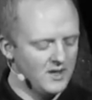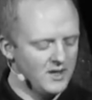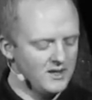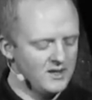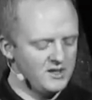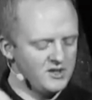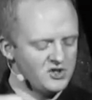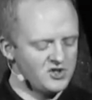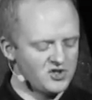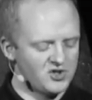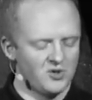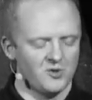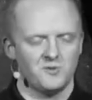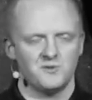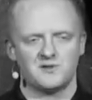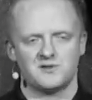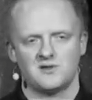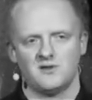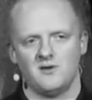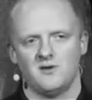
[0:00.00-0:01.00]
He
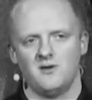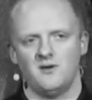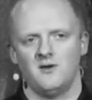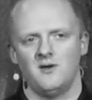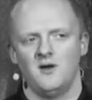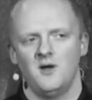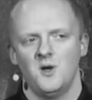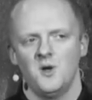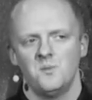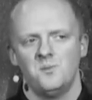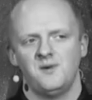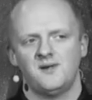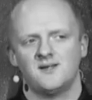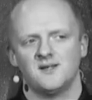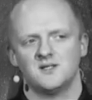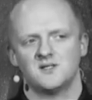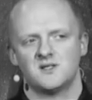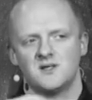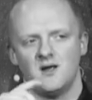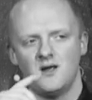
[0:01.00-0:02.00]
chose her
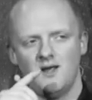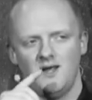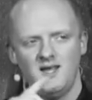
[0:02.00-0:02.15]
because